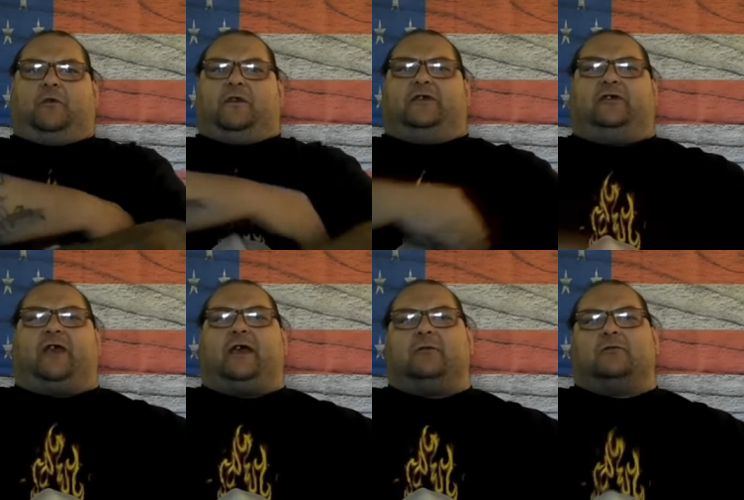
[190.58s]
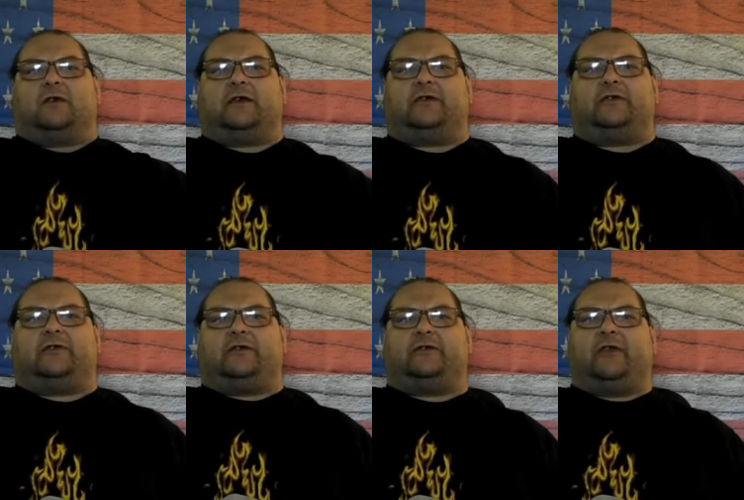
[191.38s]
For the same
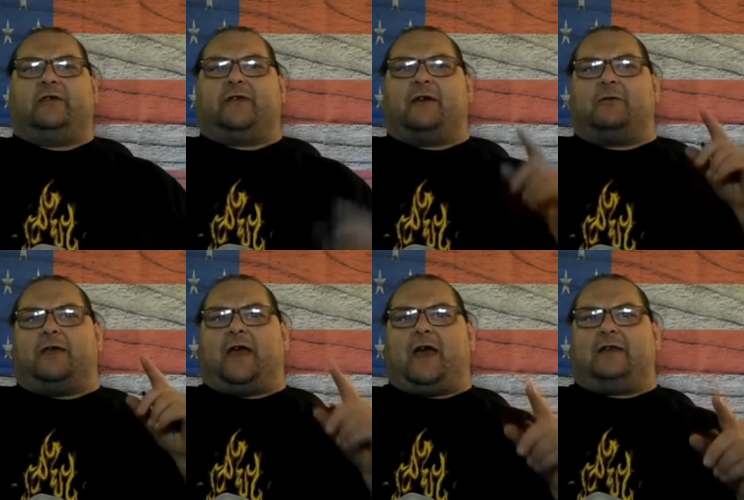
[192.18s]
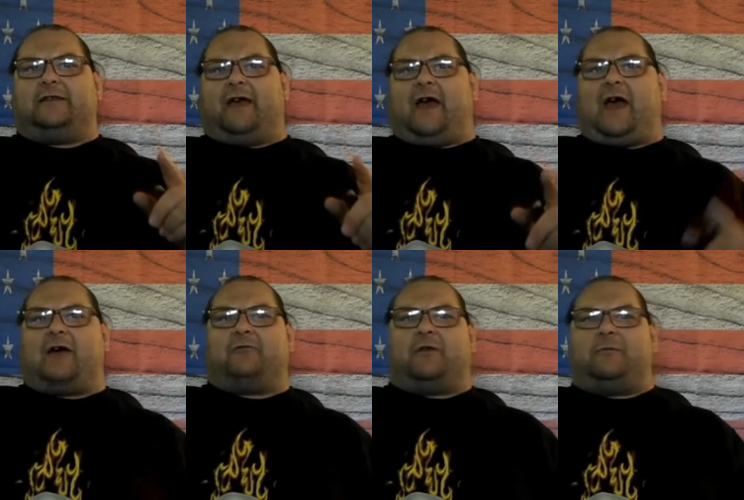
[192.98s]
reasons that we had to
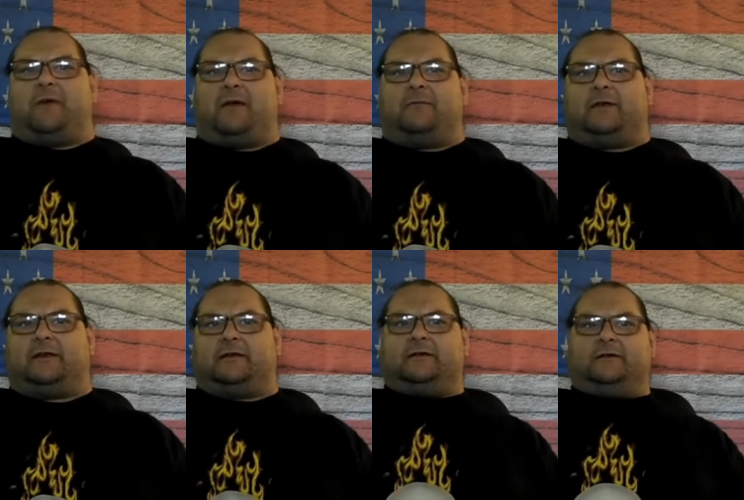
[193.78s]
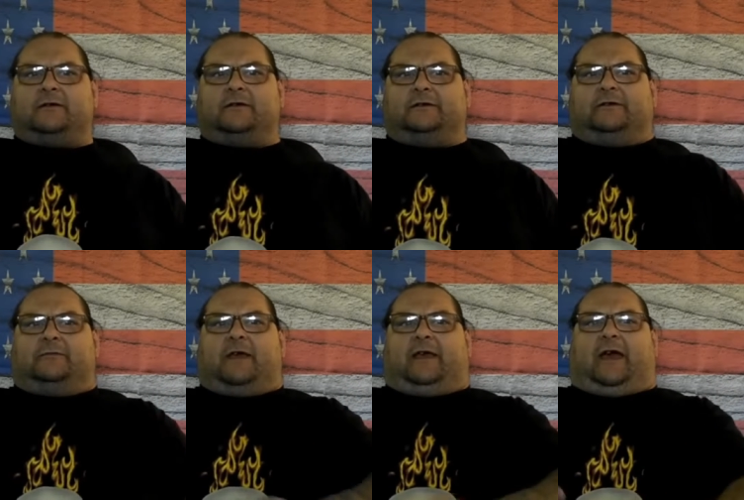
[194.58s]
have an amendment to
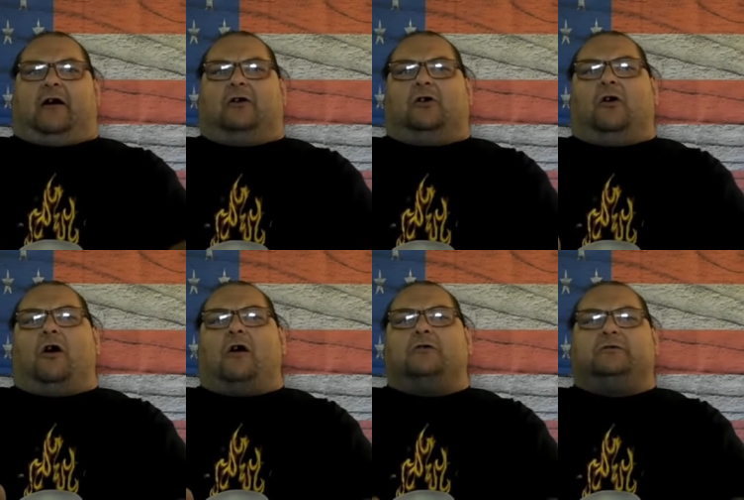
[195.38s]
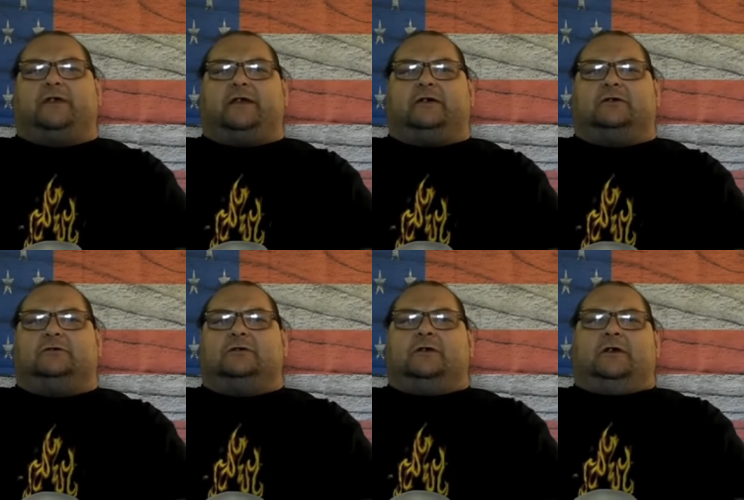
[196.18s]
make alcohol
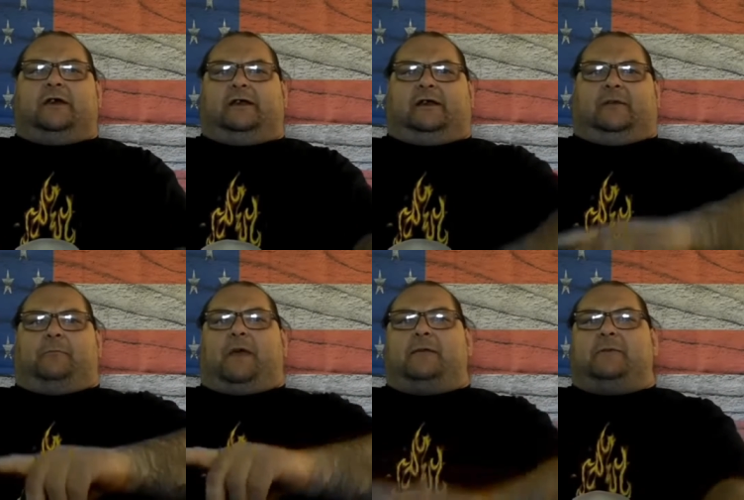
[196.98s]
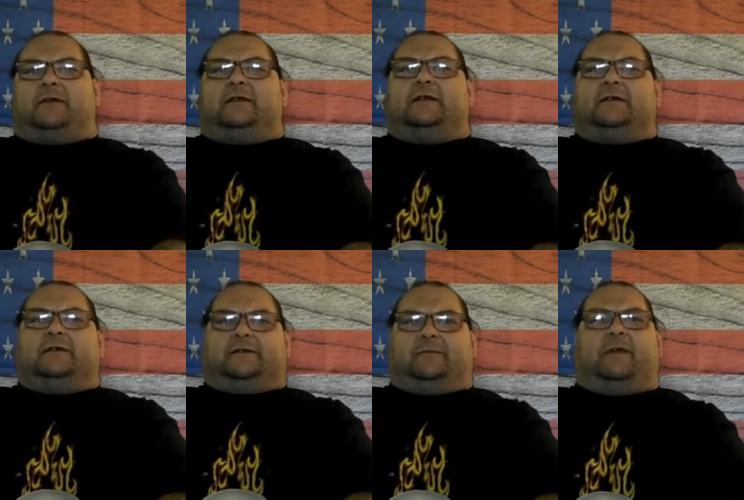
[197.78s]
illegal and an amendment
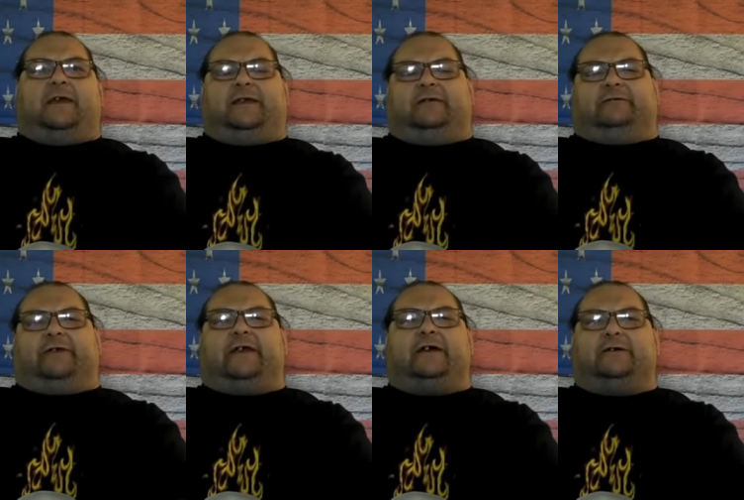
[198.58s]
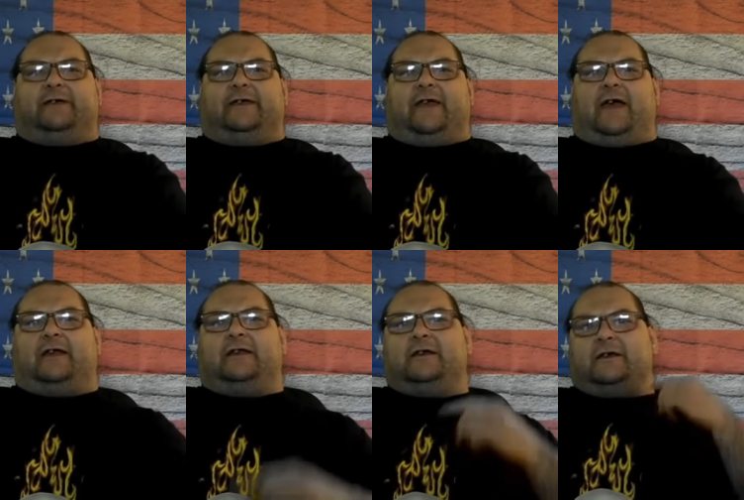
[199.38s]
to make it legal
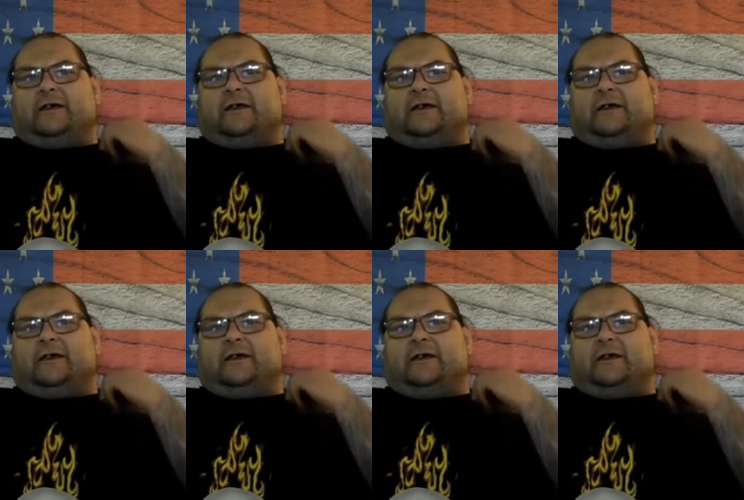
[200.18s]
again